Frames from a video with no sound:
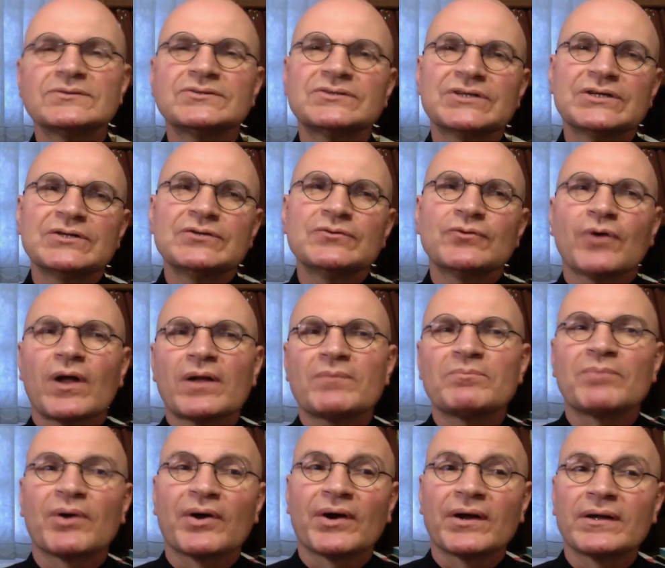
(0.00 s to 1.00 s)
Gene
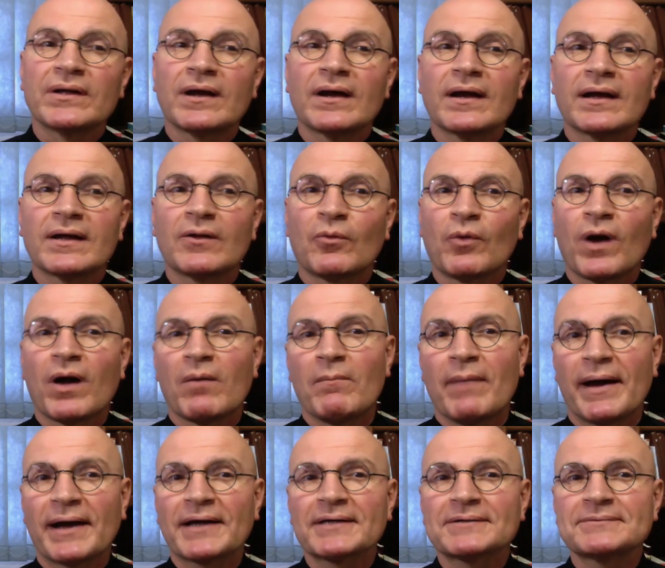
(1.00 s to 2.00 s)
Roddenberry died a while
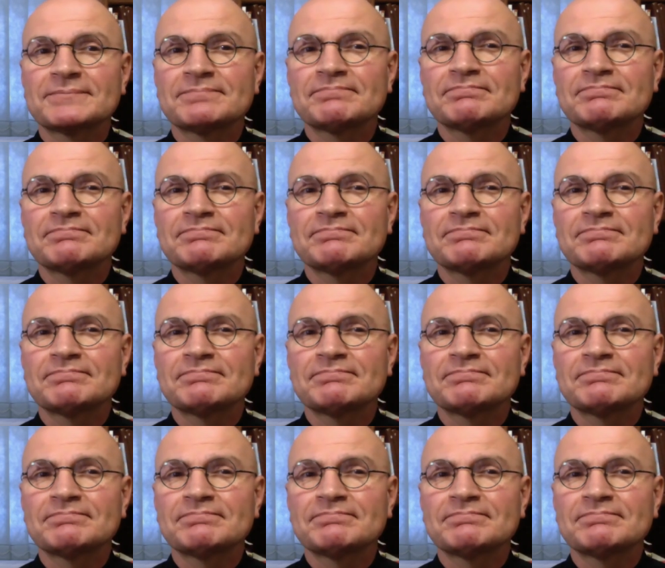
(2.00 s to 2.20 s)
back,